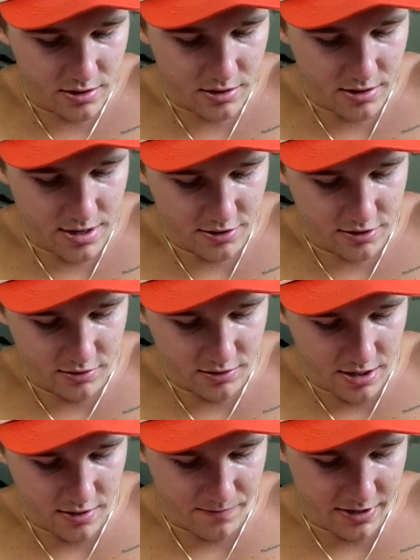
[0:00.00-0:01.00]
not,
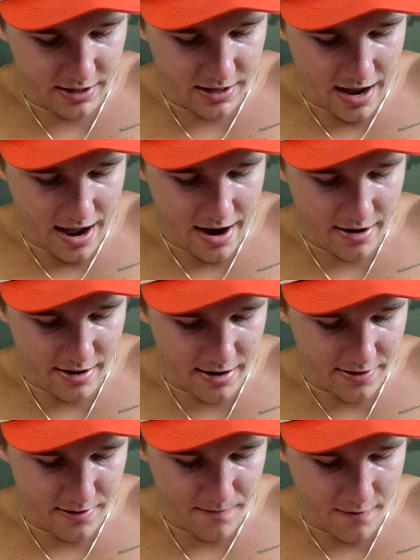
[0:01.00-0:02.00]
not a big guy or
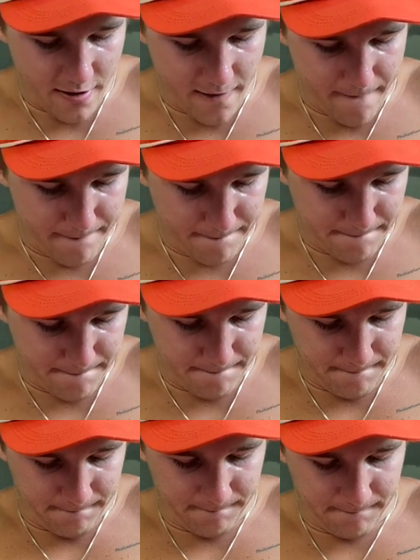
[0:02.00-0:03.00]
nothing, but
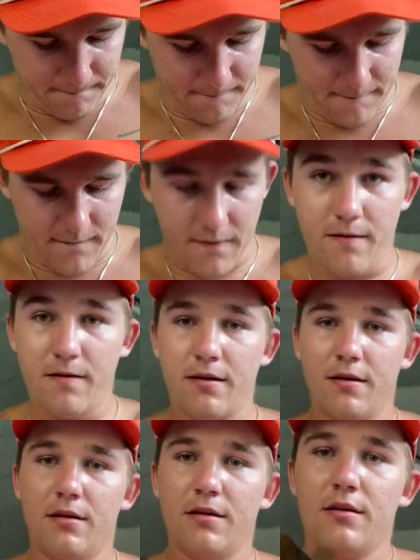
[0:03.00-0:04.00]

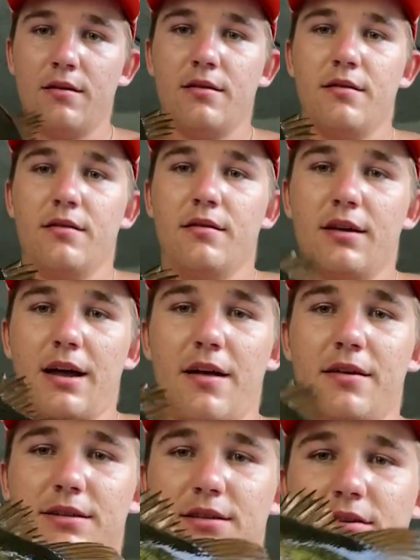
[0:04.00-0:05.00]
I got
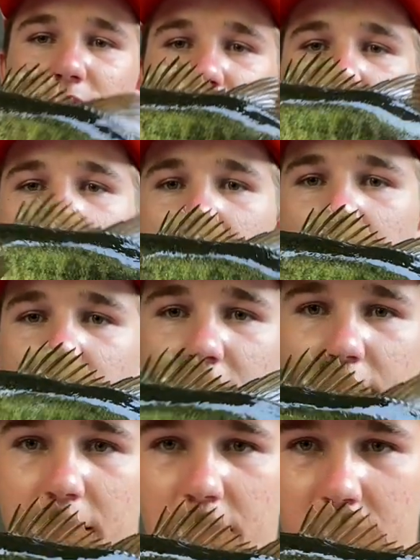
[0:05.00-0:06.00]
this little guy right
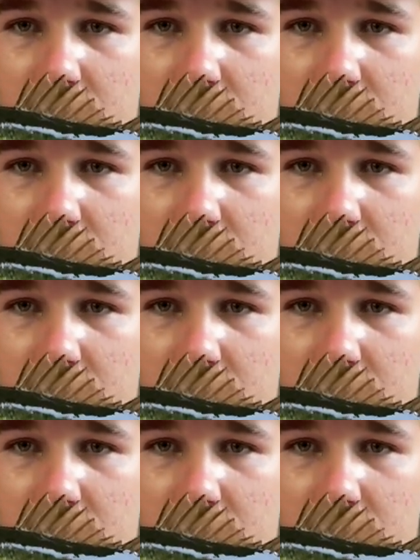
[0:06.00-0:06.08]
here.